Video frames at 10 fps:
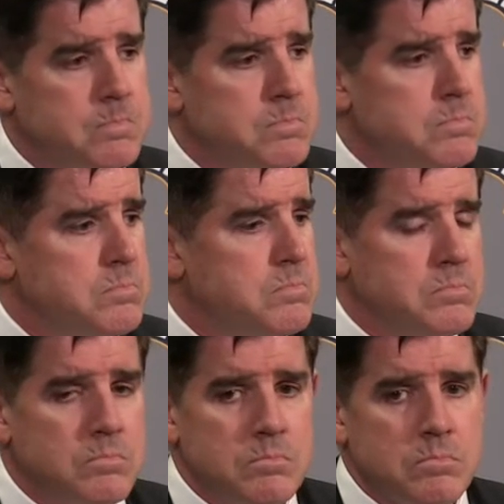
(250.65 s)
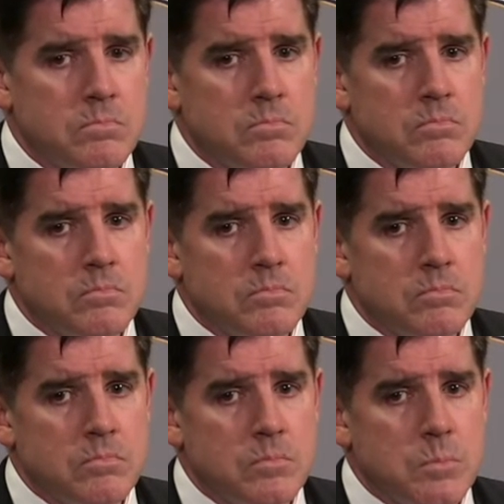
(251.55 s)
Uh, I guess another
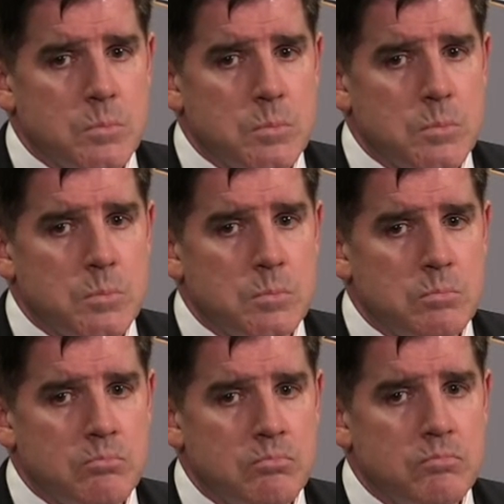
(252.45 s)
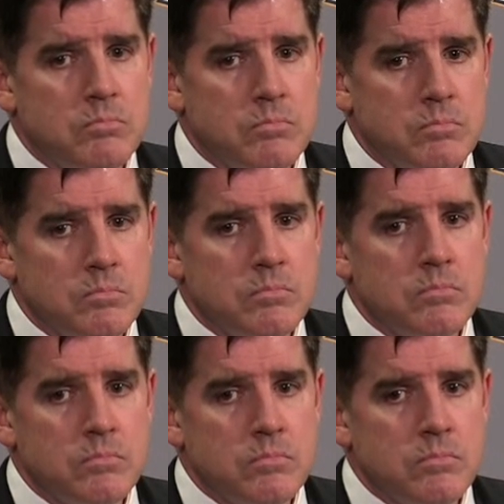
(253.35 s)
milestone. James Neal hits 400, like what you
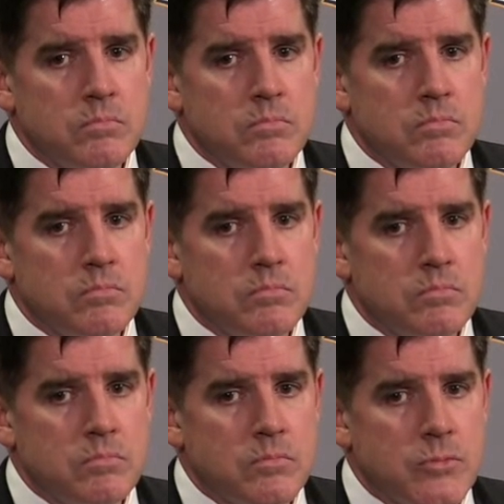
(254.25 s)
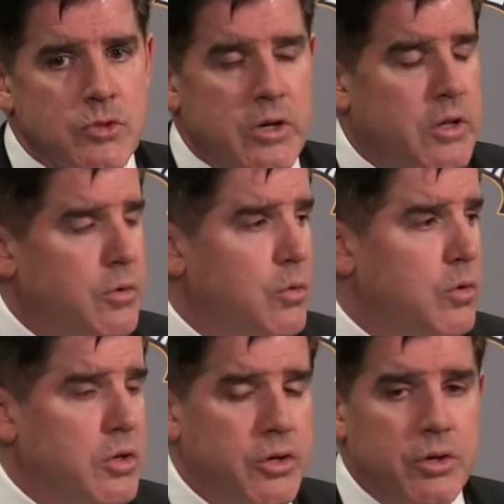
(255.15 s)
saw between he and Johansen tonight. Yeah, well. they were
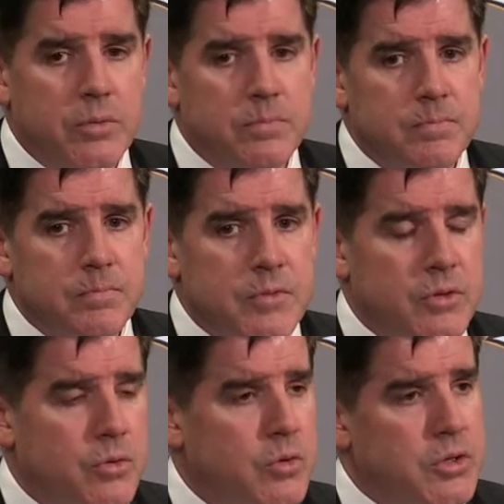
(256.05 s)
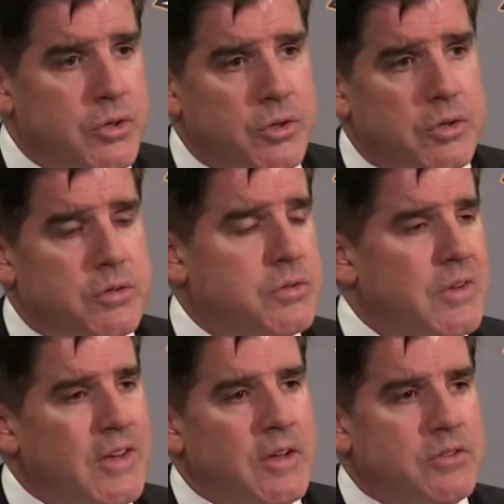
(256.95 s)
really good. They were really good. It's,
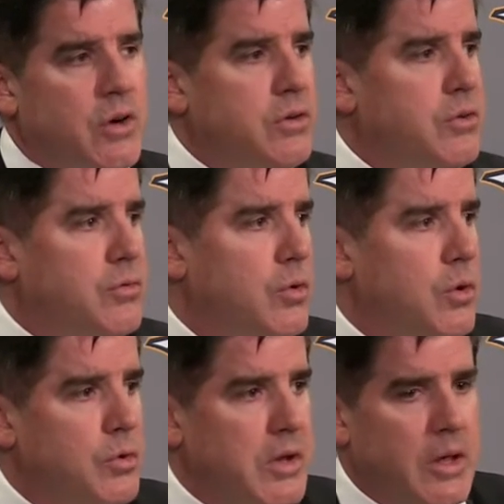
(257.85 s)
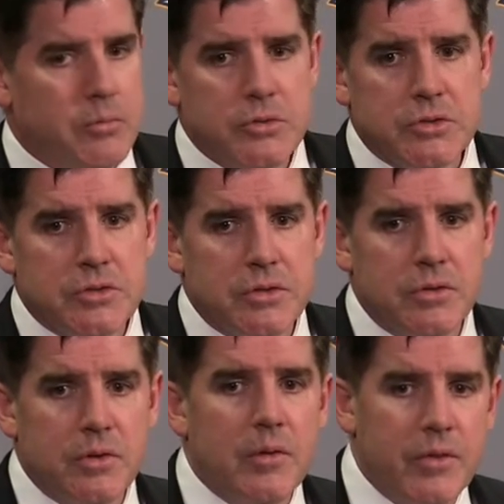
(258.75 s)
it's hard to throw out names, you
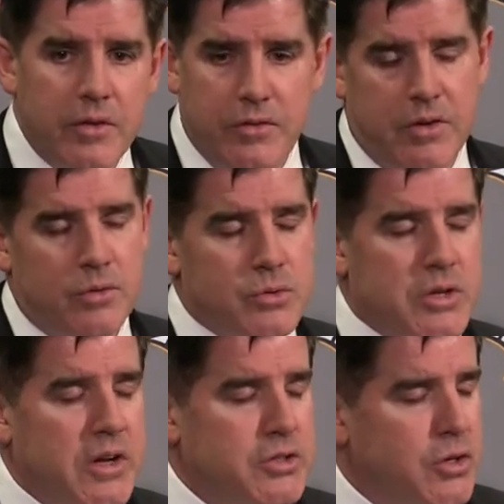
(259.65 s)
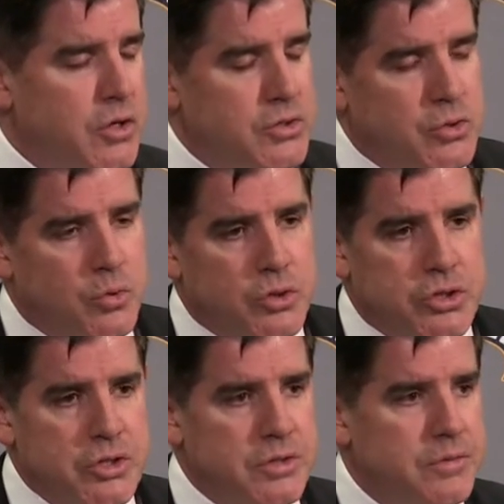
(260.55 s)
know, and, and those guys been on the score
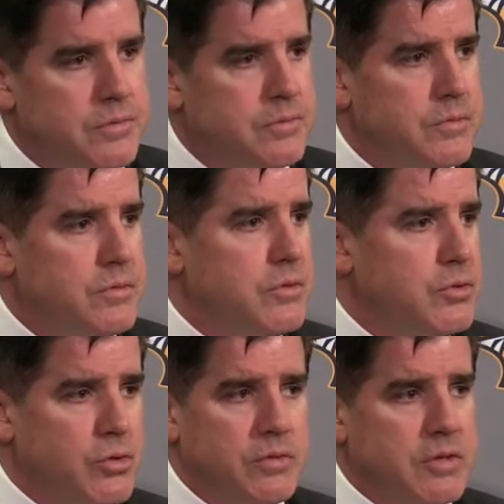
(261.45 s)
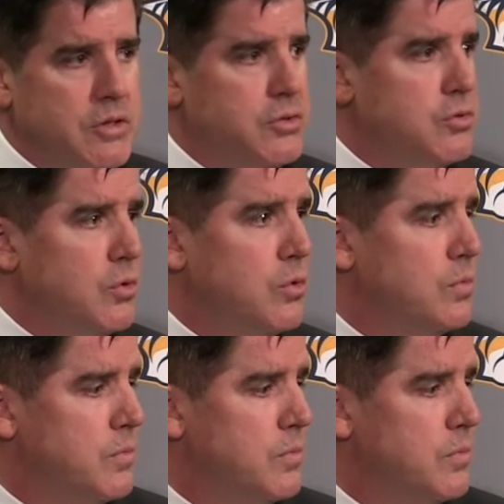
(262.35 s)
sheet deservedly so.